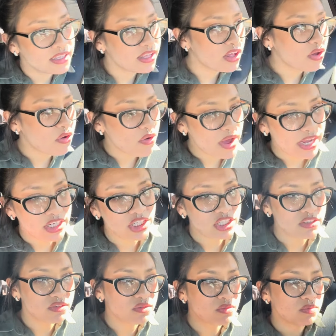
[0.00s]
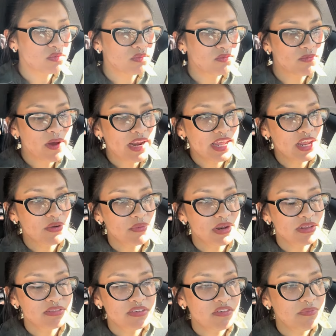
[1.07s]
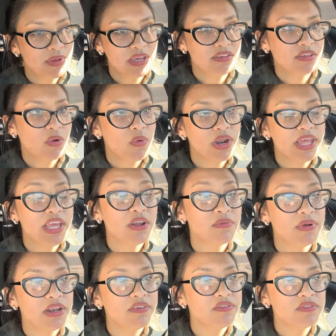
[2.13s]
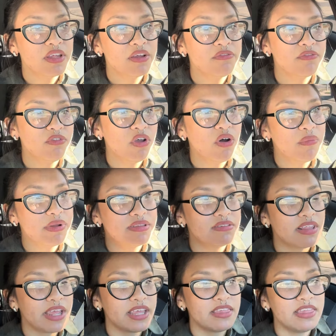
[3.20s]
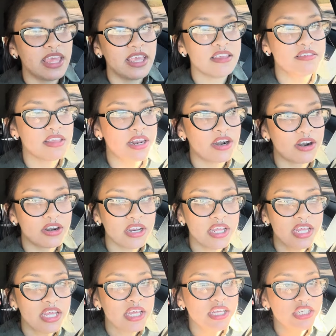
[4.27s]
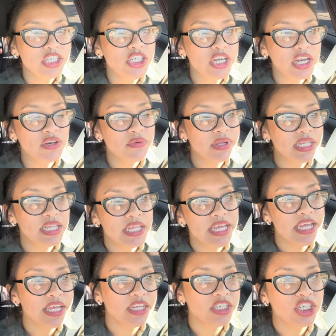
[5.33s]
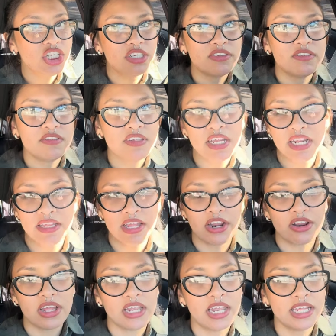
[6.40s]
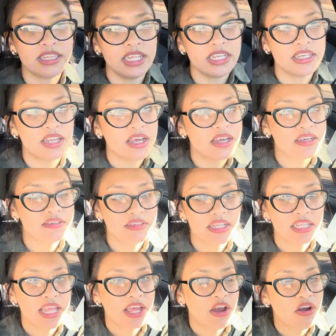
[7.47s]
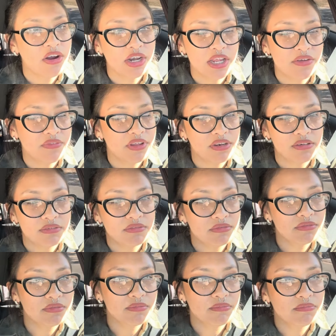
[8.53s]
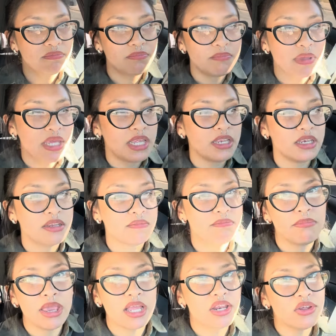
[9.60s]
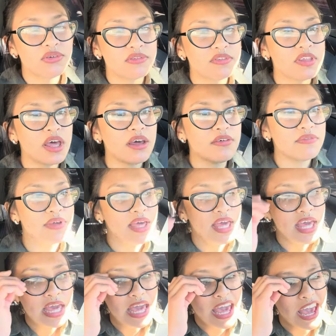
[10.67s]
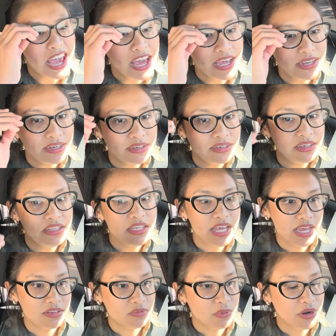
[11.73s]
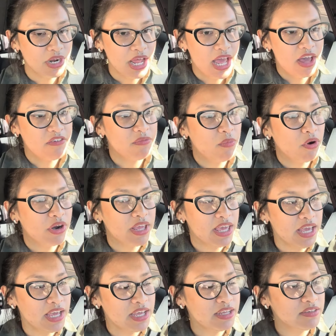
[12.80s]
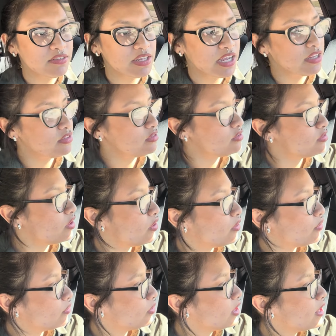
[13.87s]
oh, I just want to get rid of stuff because I want to get rid of stuff. No, it's like things that are genuinely just sitting there collecting dust and like aren't even being made use of. And yes, we're gonna have more kids, and so